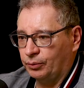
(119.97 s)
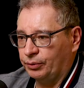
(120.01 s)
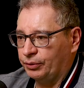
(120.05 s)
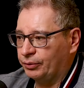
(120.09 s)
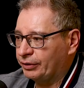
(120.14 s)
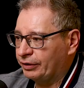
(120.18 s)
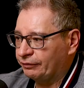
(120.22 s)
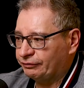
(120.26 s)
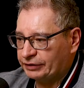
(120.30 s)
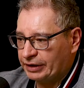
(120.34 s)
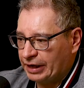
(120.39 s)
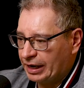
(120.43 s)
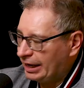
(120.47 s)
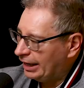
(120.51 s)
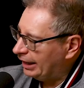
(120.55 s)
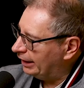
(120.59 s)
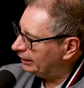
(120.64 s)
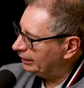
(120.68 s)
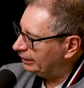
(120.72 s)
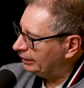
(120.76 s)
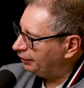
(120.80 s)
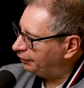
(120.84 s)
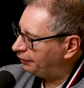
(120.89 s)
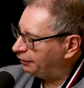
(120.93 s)
Right. We don't have to
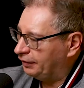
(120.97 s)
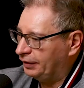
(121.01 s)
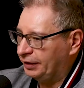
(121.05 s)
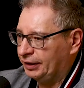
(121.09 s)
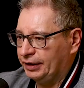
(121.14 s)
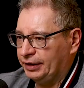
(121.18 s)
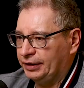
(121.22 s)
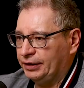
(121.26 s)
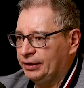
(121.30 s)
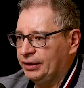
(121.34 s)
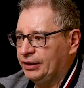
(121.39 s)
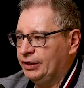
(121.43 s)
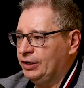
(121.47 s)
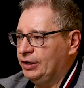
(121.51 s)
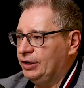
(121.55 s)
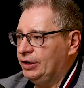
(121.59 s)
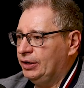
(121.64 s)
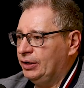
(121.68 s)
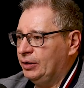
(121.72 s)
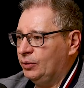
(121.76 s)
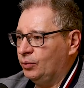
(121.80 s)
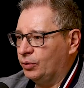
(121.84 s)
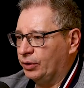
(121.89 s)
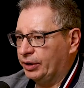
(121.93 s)
hide anything.
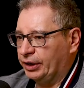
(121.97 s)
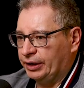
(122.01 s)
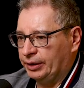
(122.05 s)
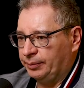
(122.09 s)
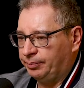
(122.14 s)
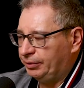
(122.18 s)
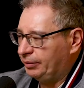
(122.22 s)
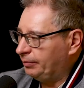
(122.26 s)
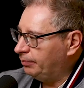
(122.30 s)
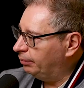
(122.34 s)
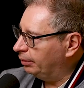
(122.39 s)
We're going to be